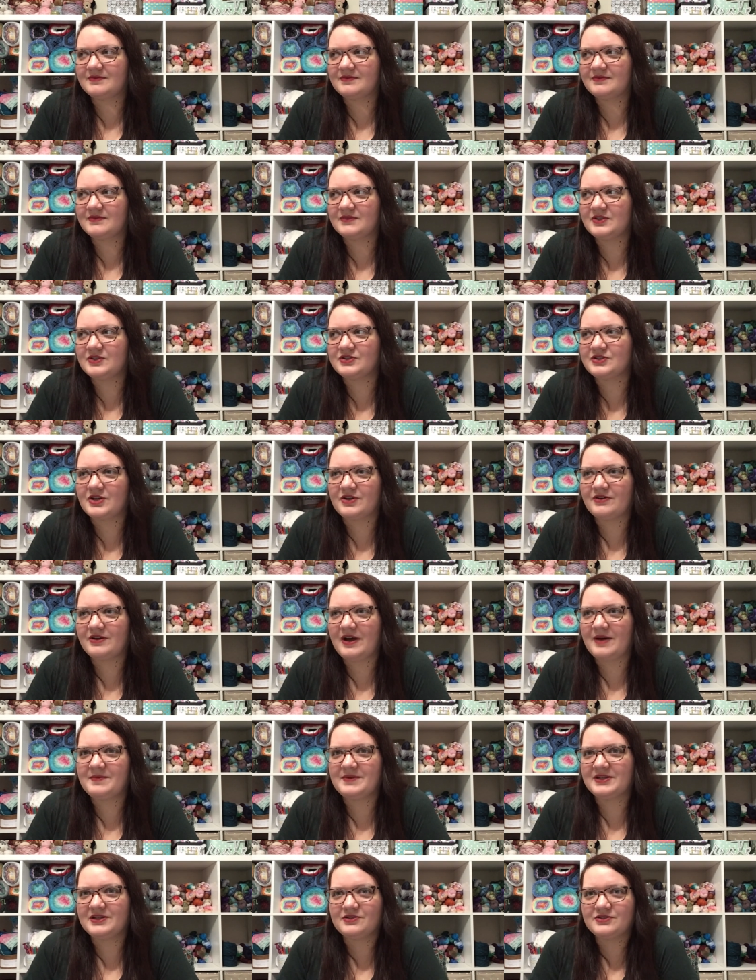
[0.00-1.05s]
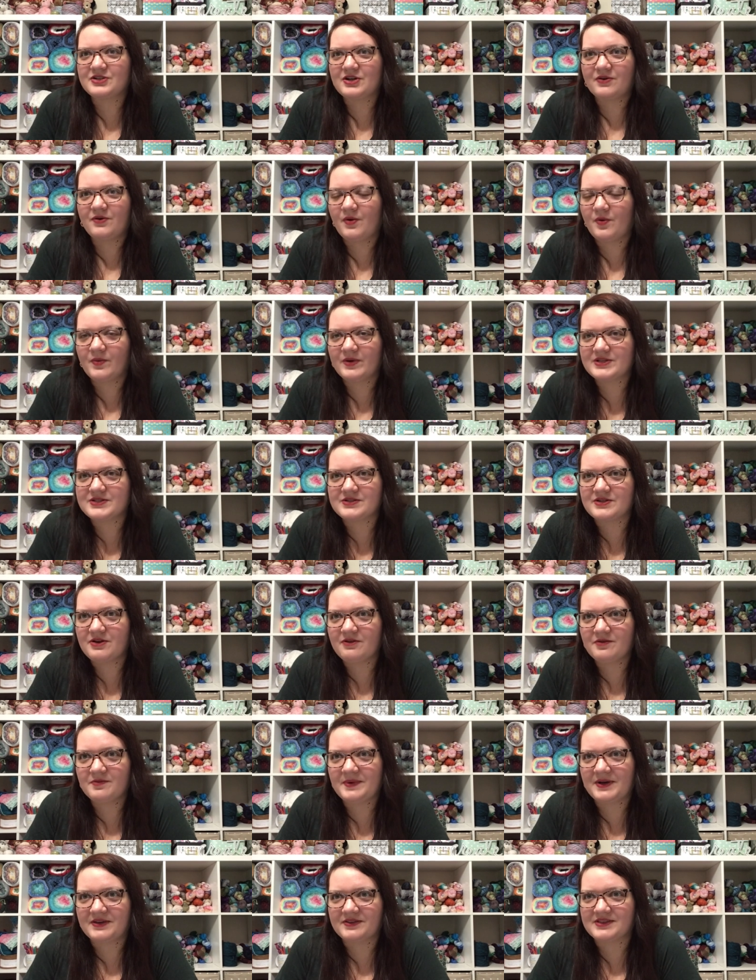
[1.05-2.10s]
you don't, I mean, you don't always know
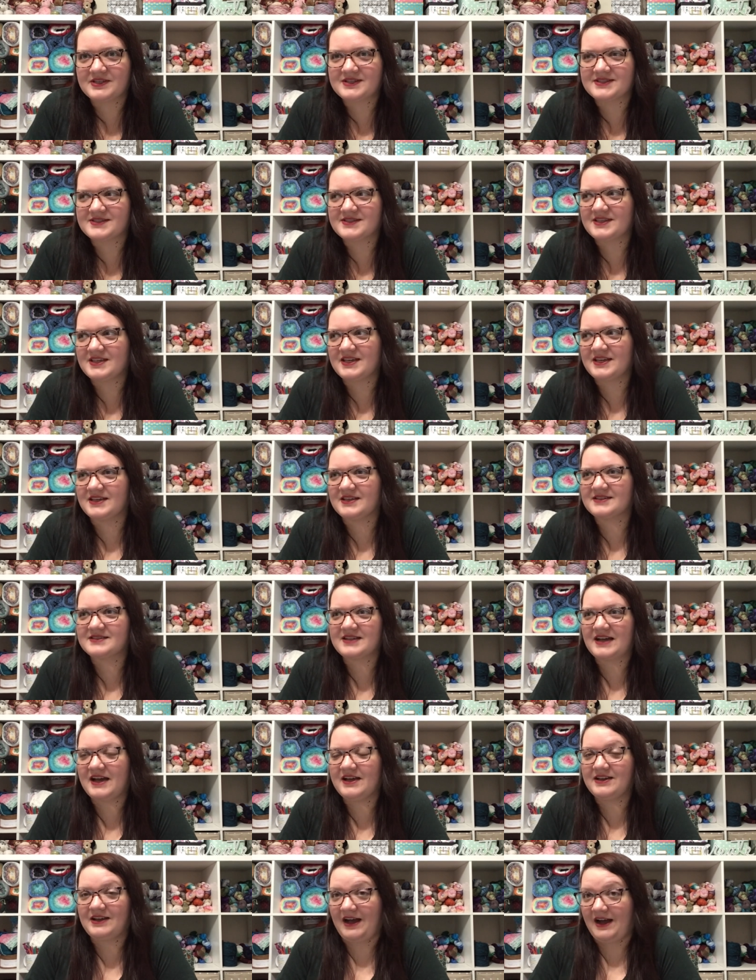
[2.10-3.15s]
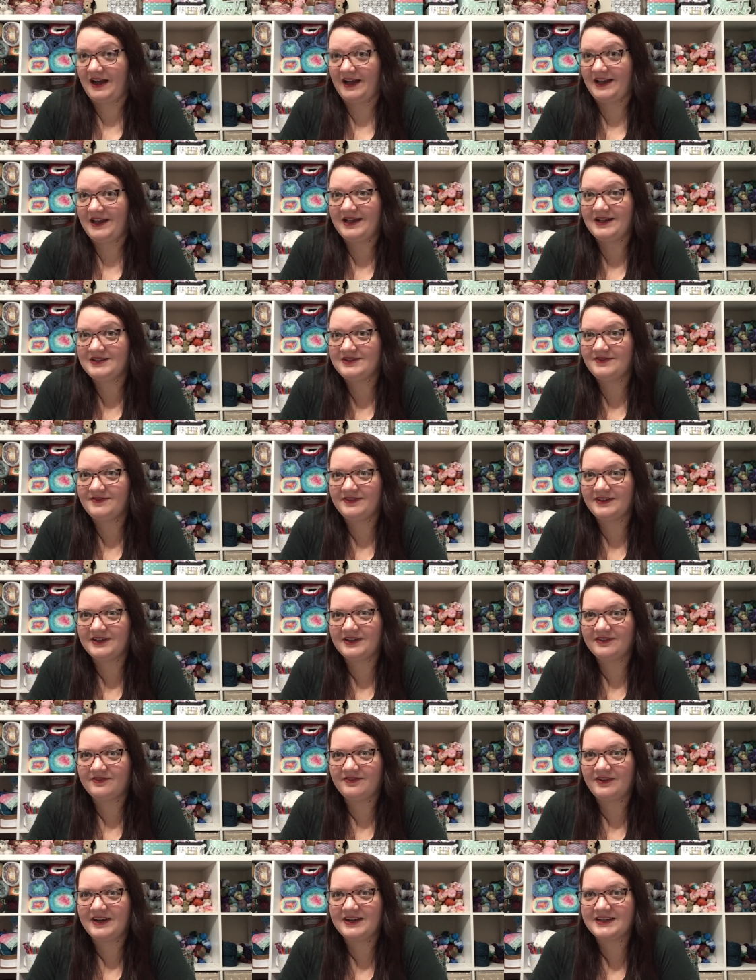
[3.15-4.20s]
about these things. I, I had to
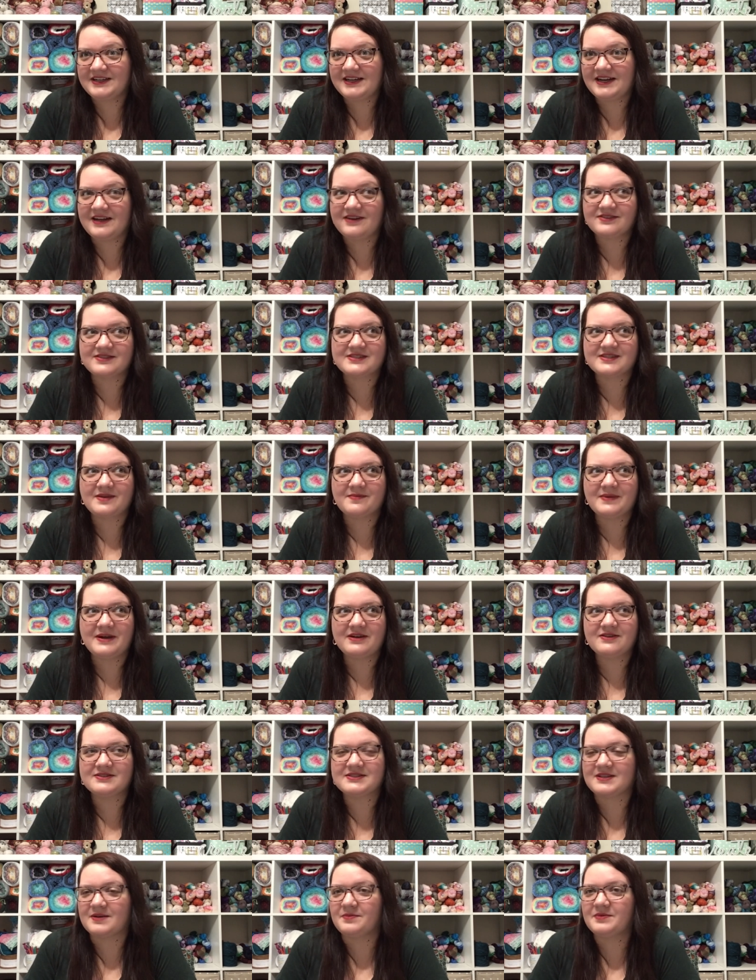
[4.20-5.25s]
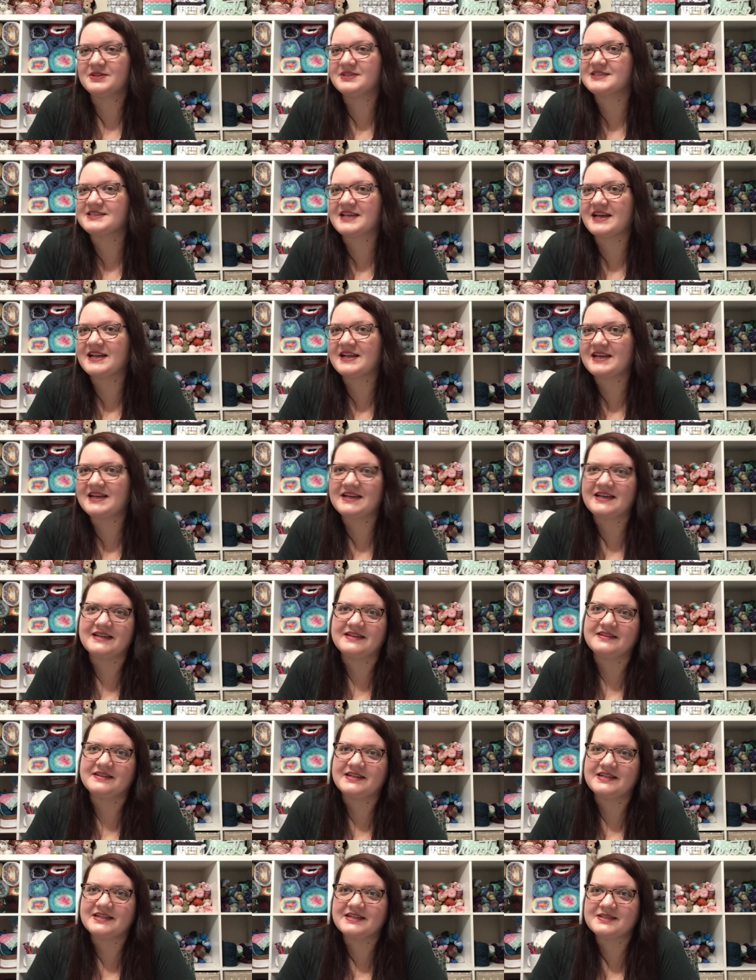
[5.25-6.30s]
find it out somehow. Someone said it
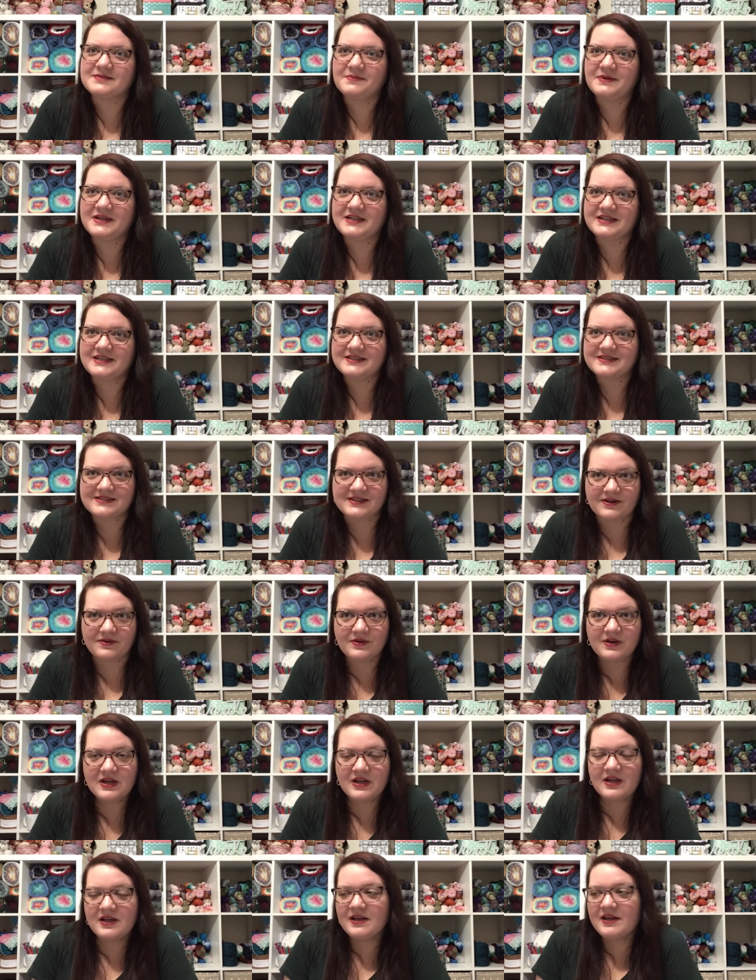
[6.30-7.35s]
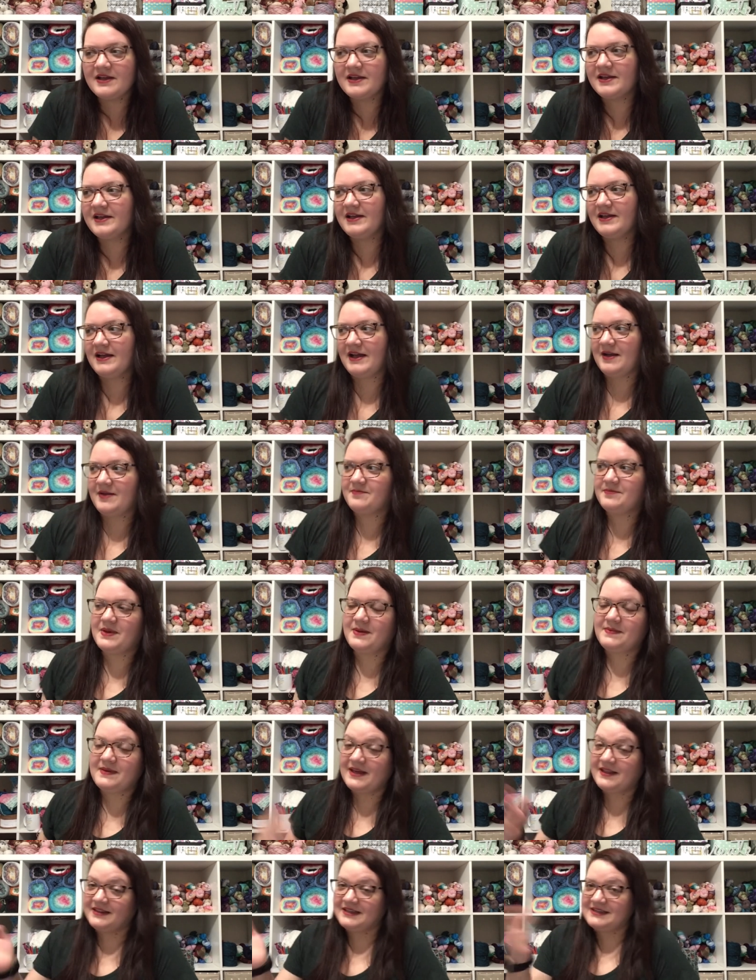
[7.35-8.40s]
and then explained it. So
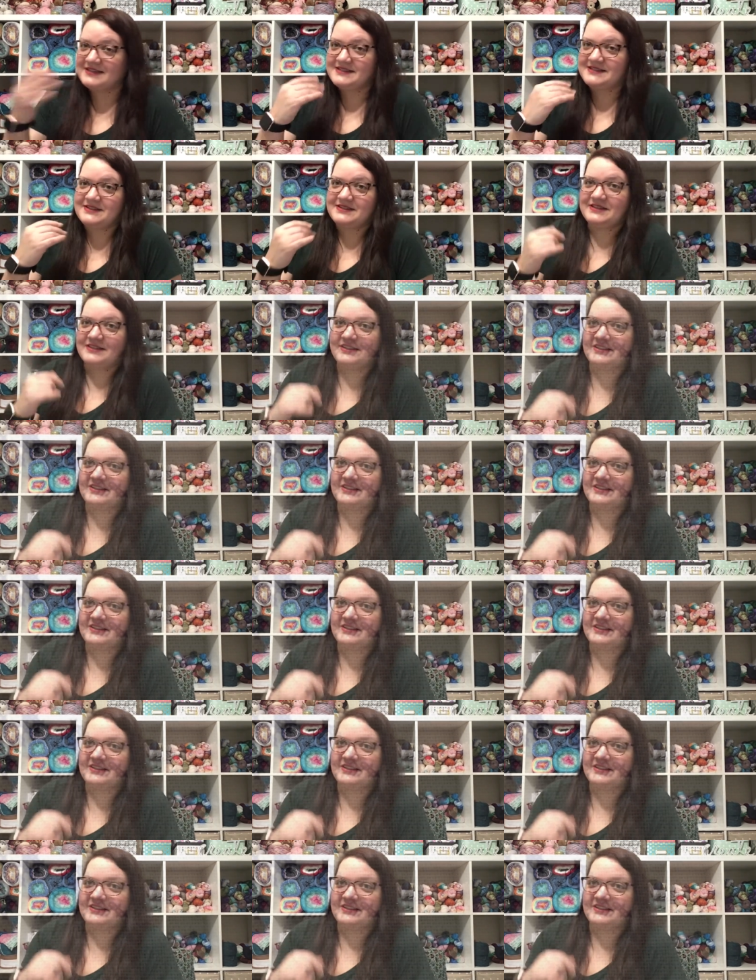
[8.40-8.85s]
Maybe I'll insert a